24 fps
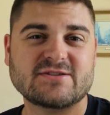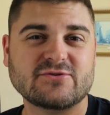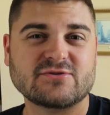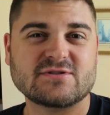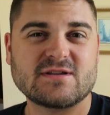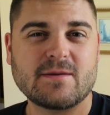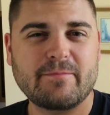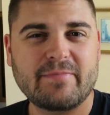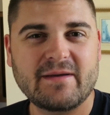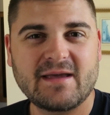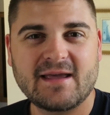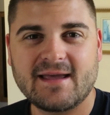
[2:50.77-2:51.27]
There's
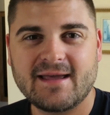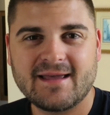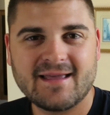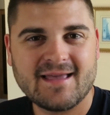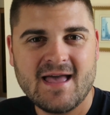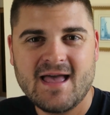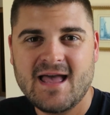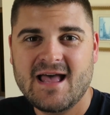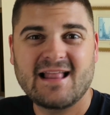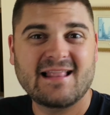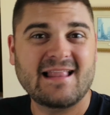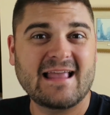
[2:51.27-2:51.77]
a big
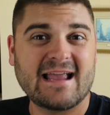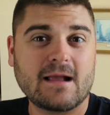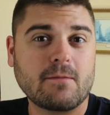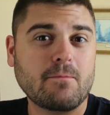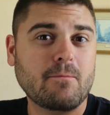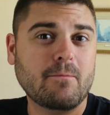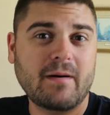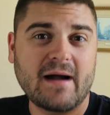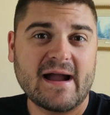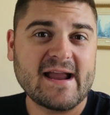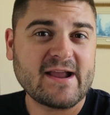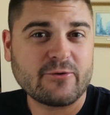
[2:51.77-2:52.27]

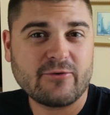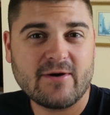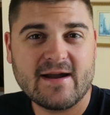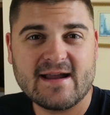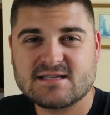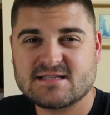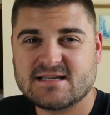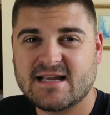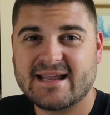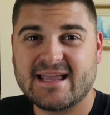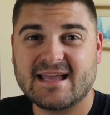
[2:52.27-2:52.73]
like bike race.